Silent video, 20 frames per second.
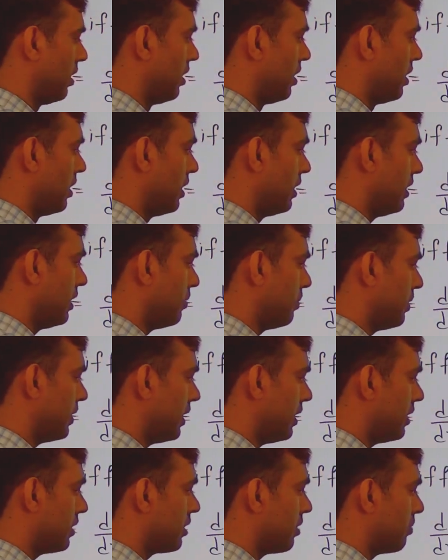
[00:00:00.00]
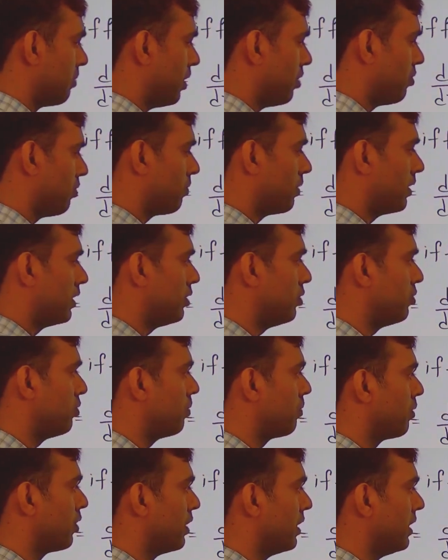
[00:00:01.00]
Here we write the value for du
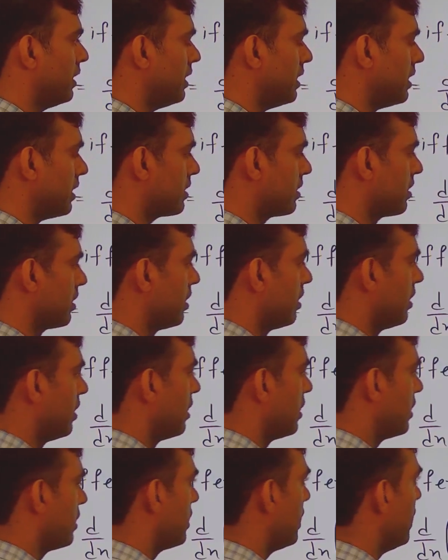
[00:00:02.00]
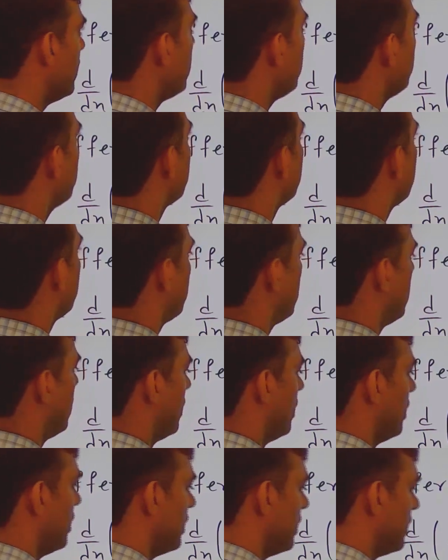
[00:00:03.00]
upon dx, then
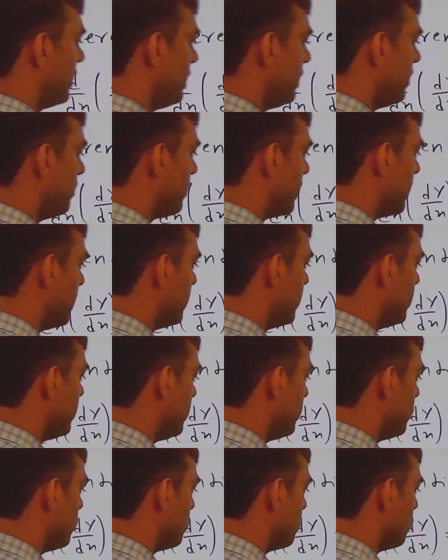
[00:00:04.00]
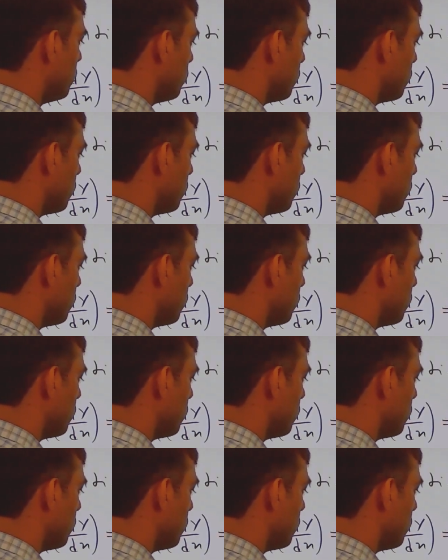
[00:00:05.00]
d by du